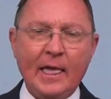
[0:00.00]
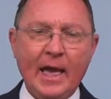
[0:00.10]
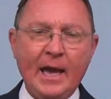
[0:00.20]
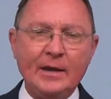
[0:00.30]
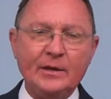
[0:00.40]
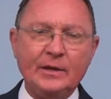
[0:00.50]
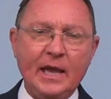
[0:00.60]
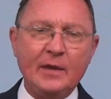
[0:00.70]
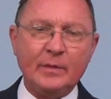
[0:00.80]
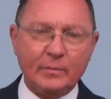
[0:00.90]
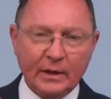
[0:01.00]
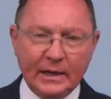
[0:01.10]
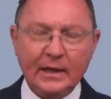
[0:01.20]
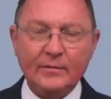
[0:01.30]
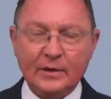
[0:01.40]
and it can't be
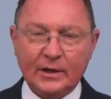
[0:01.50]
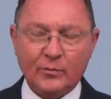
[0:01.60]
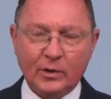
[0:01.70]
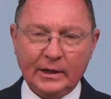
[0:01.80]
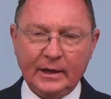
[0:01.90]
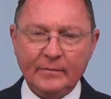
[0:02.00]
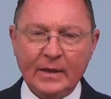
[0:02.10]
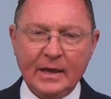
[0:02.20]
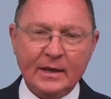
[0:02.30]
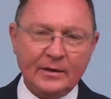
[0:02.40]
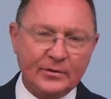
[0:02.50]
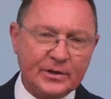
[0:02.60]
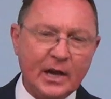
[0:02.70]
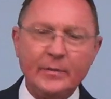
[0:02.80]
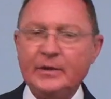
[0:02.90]
believed literally, there's
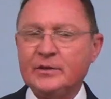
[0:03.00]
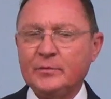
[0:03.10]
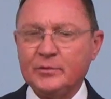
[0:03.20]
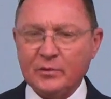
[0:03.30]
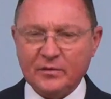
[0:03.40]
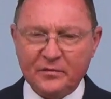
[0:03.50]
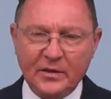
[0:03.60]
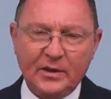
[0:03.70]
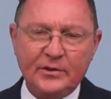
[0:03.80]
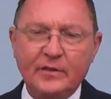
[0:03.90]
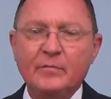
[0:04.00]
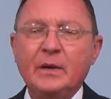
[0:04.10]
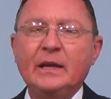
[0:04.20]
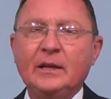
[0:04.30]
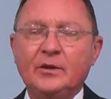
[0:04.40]
got to be some sort of figurative
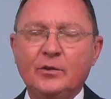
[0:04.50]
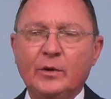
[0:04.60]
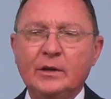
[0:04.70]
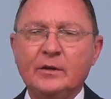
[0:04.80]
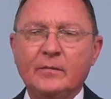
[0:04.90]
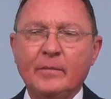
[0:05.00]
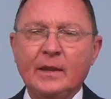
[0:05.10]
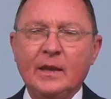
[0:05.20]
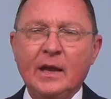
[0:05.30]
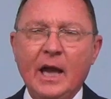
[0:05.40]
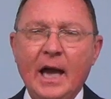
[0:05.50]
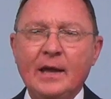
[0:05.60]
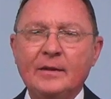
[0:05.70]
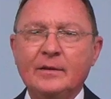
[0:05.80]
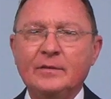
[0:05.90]
meaning to it,
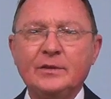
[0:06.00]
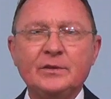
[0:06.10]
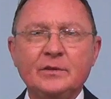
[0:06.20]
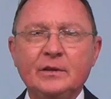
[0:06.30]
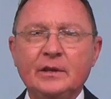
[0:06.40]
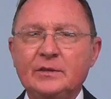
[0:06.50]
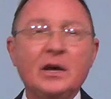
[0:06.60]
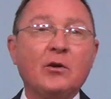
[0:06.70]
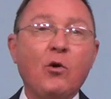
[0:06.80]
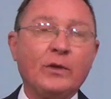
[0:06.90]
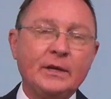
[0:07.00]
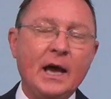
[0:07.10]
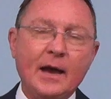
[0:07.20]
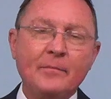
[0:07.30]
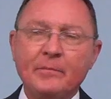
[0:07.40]
and this is done all the
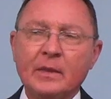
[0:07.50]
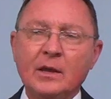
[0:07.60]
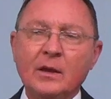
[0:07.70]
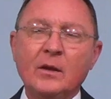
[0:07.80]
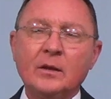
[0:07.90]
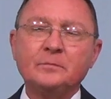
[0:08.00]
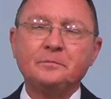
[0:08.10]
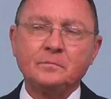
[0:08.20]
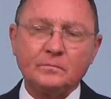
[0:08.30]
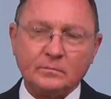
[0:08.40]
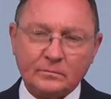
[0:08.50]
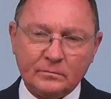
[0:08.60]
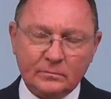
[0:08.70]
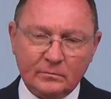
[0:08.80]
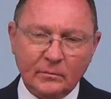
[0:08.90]
time
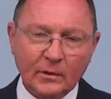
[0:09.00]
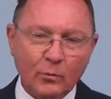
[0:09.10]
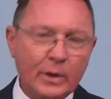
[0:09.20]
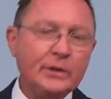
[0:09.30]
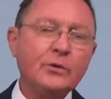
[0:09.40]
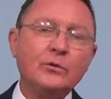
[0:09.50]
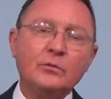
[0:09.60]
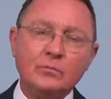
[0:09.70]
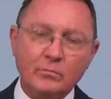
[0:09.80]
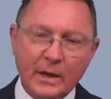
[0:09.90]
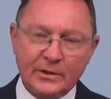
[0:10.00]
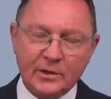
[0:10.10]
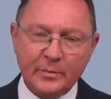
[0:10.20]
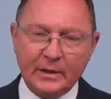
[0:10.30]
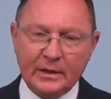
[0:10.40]
when you make
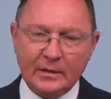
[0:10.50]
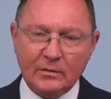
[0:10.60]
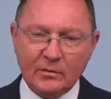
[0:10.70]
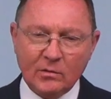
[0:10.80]
something